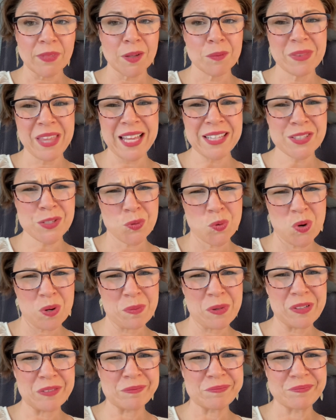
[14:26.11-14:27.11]
That's
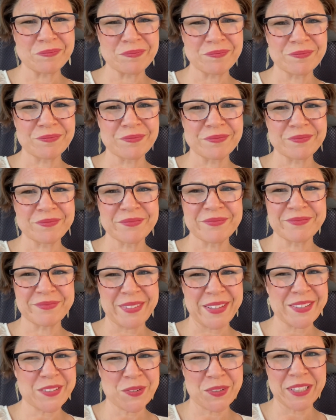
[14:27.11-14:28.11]
normal.
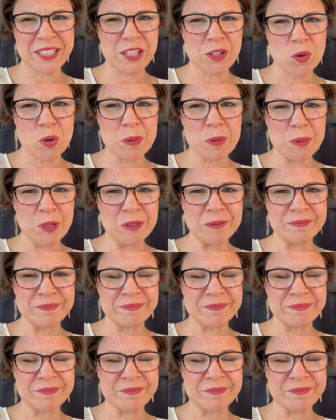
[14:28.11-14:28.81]
That's really normal.